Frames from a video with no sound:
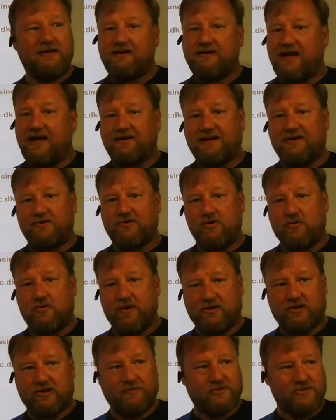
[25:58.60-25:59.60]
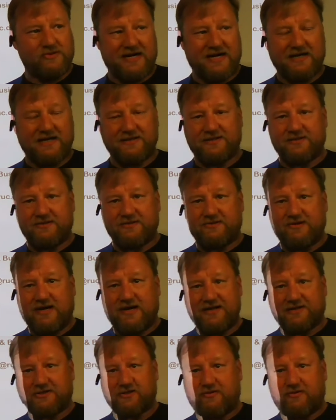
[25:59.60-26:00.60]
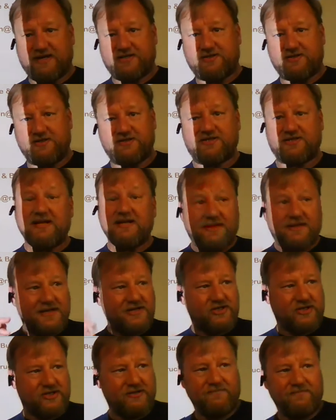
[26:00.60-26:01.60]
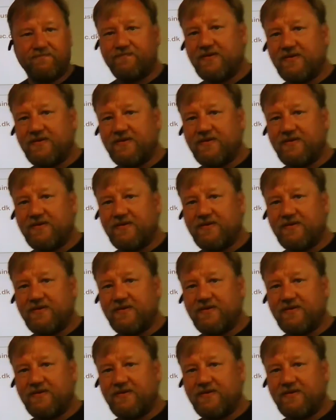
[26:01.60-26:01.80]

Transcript: then you're welcome to ask questions. In addition,